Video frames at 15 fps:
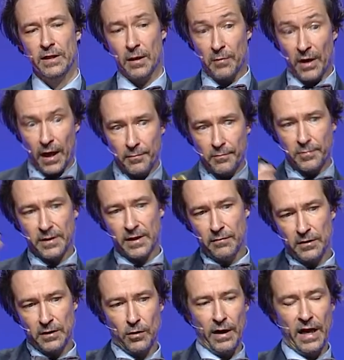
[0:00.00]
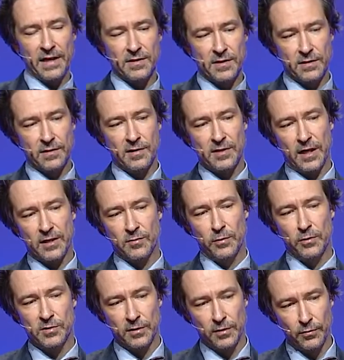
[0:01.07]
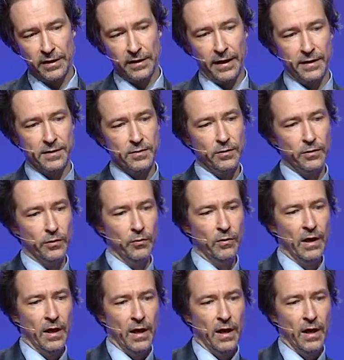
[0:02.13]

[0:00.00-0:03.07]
I'm giving you access to these attributes in green A2,